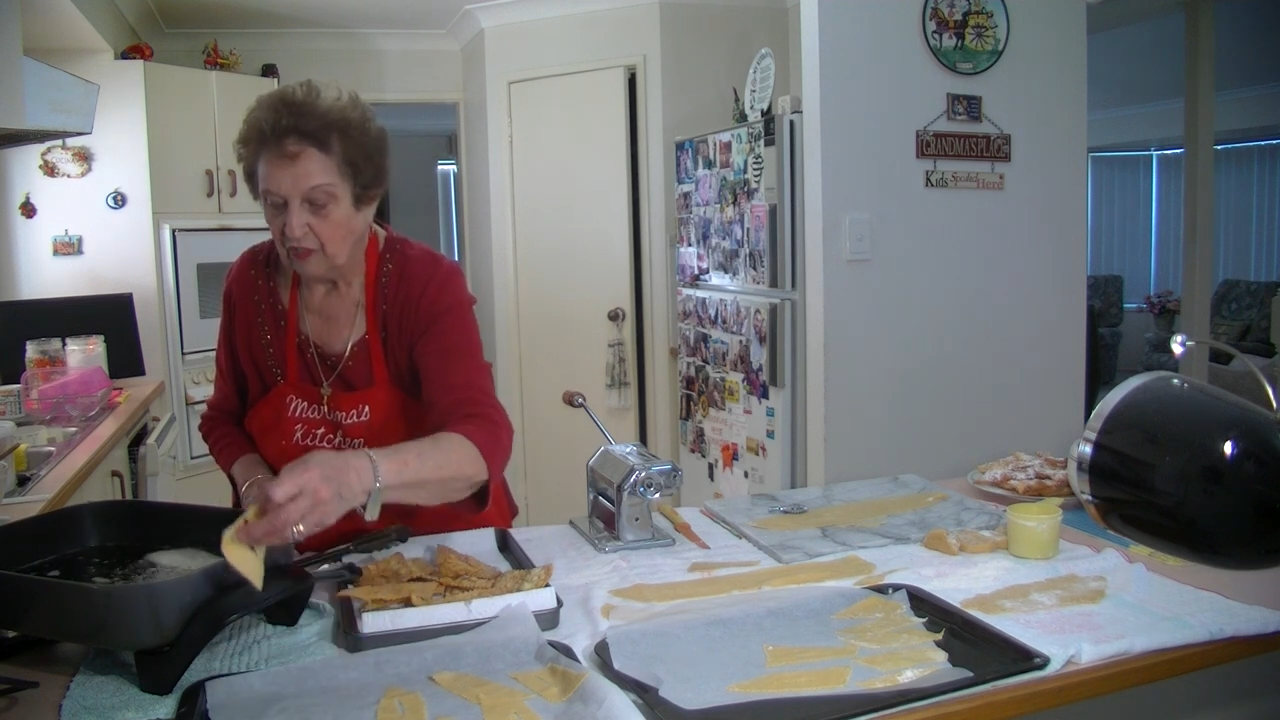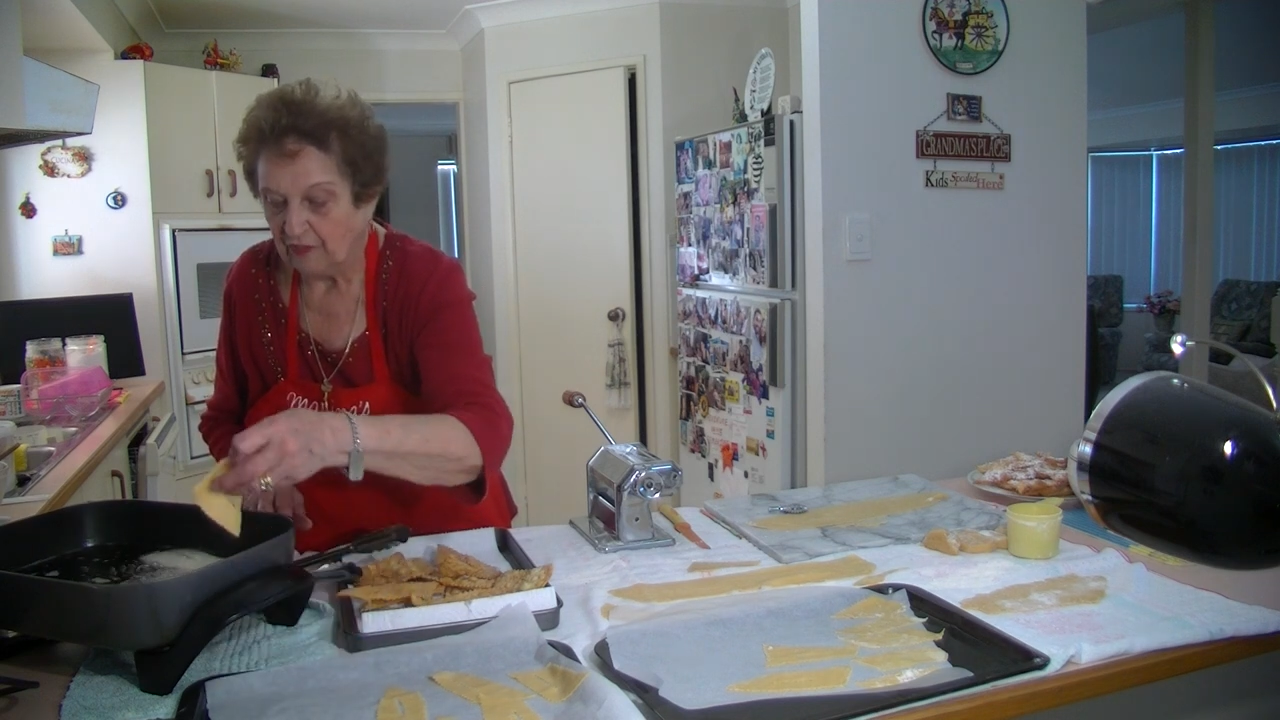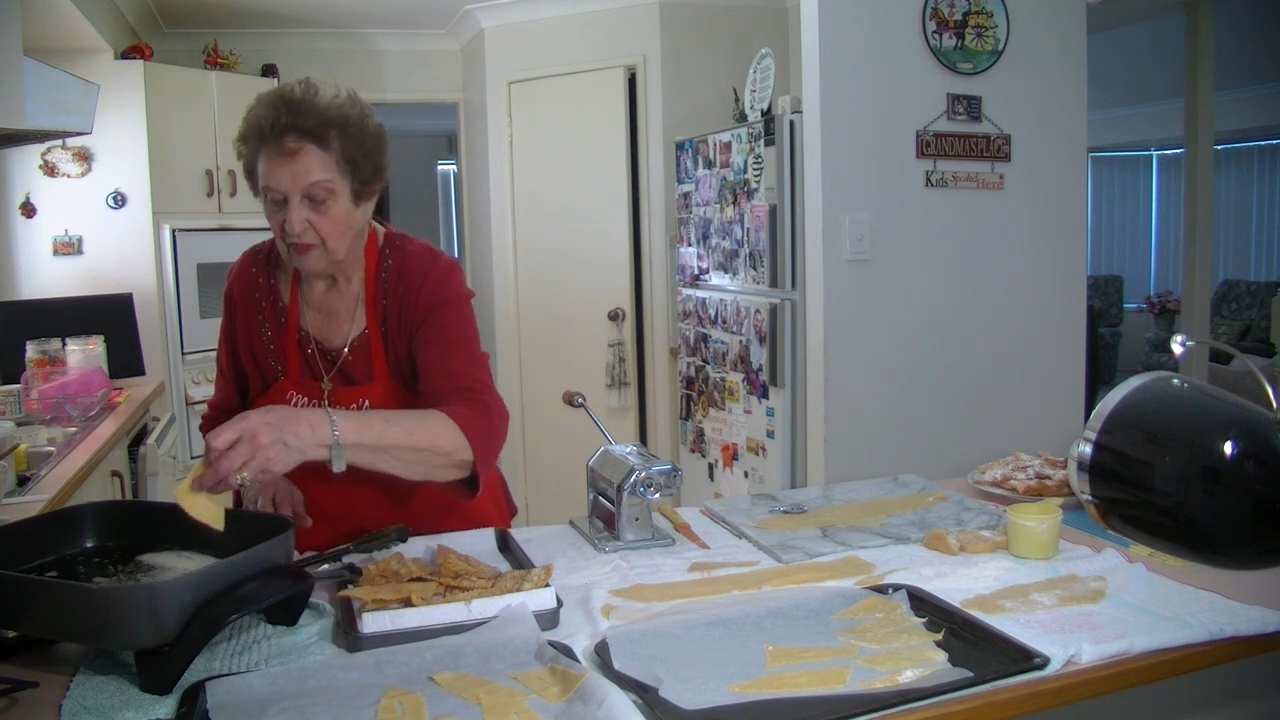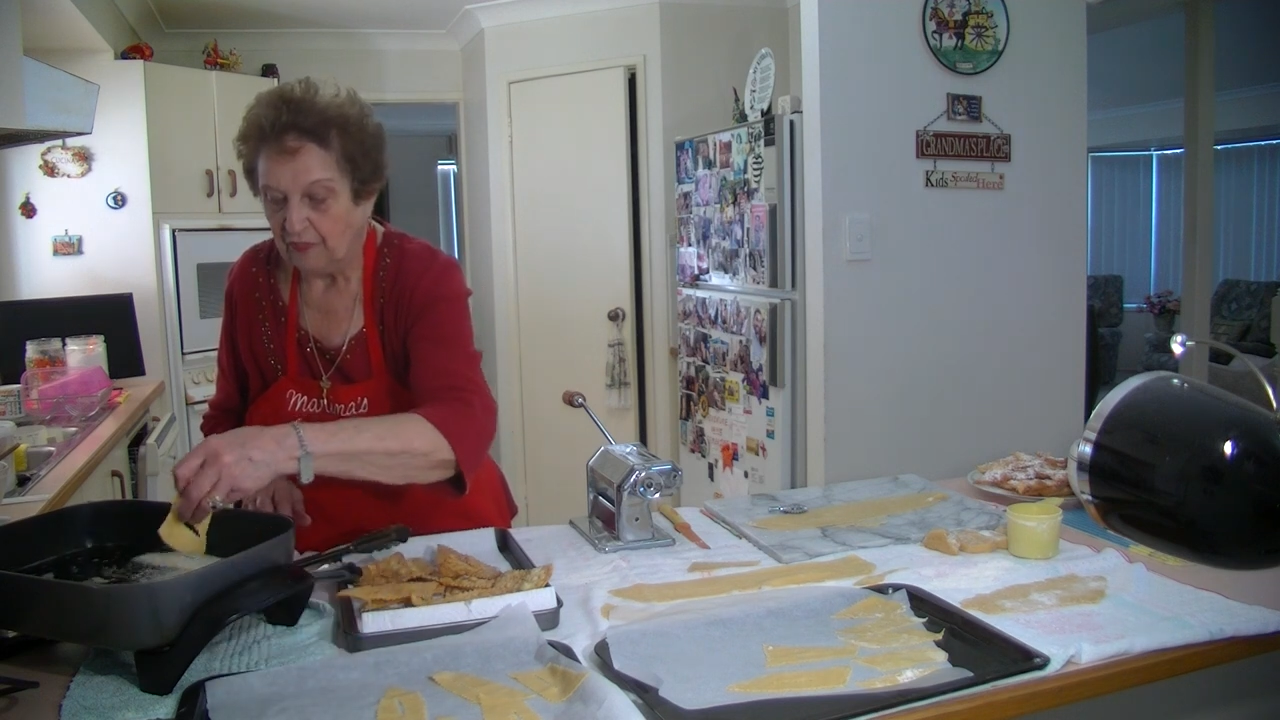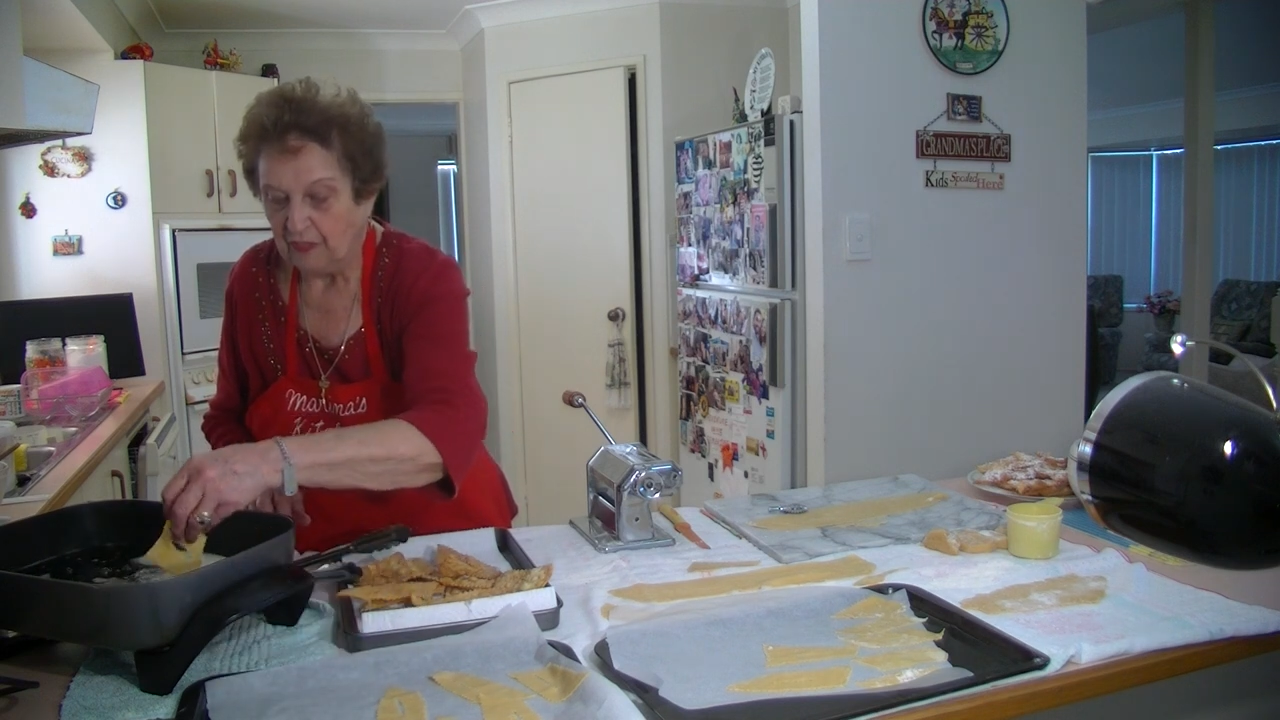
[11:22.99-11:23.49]
lot
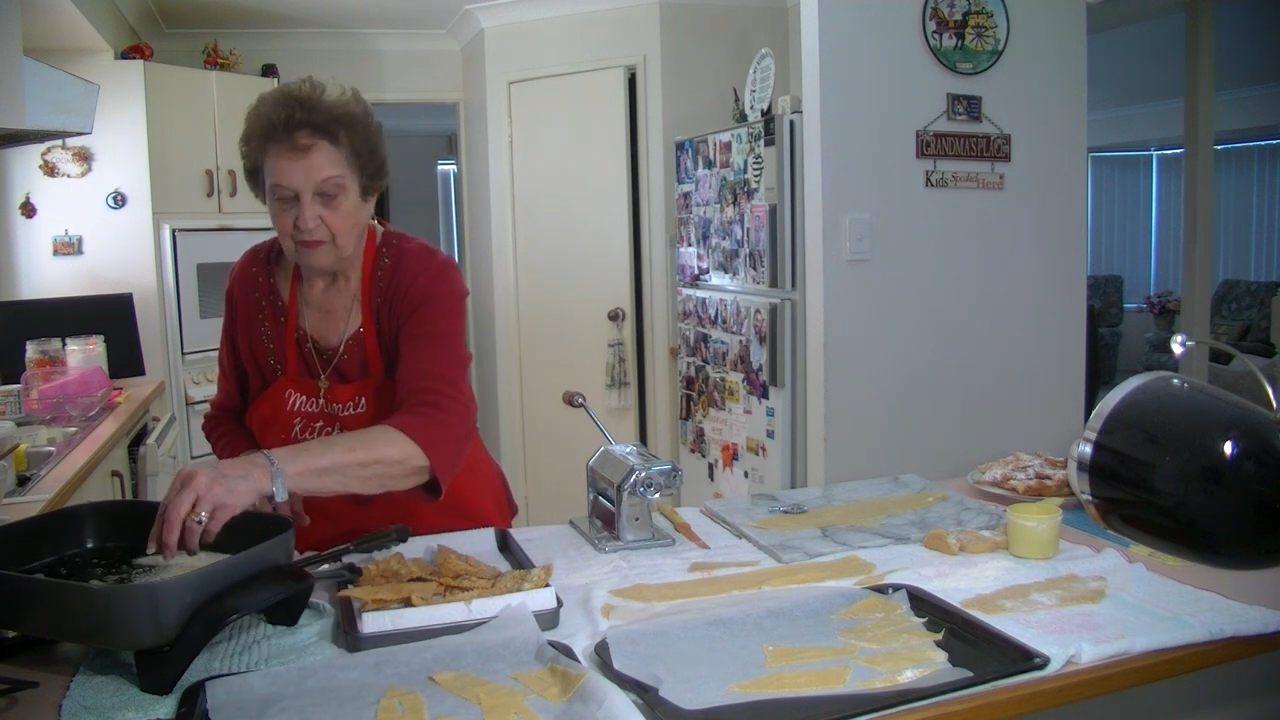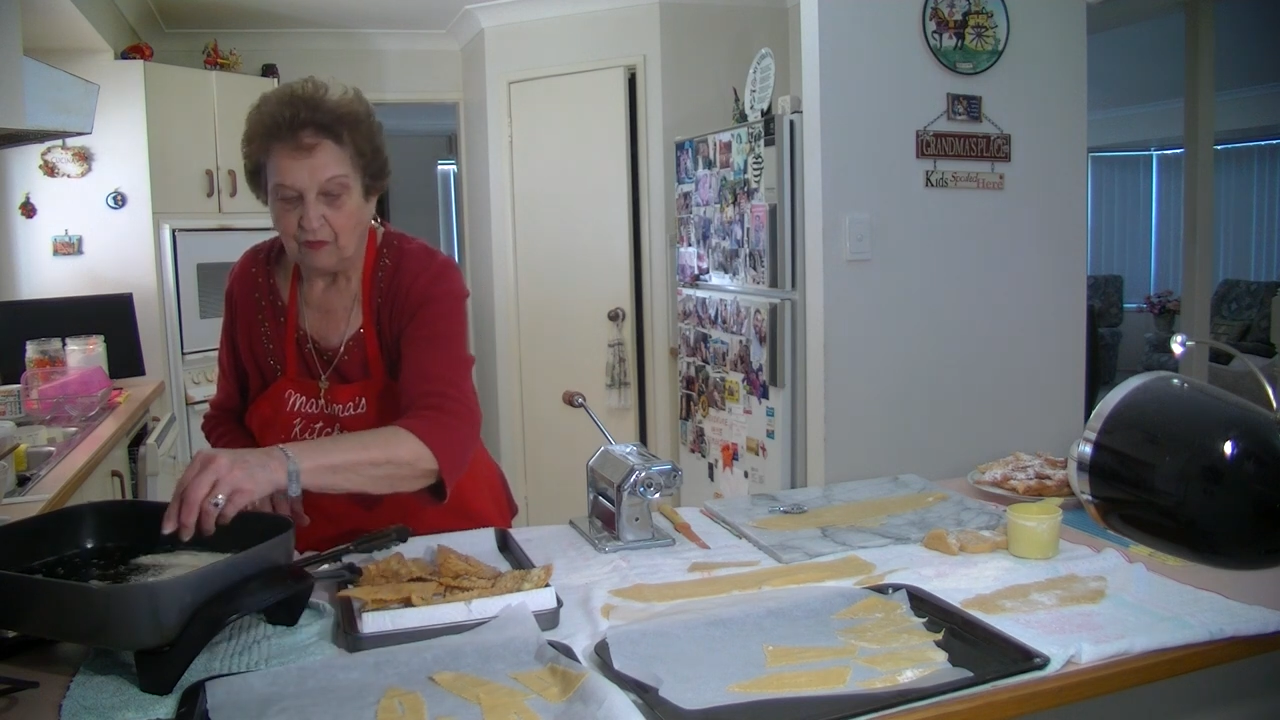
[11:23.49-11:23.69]
I think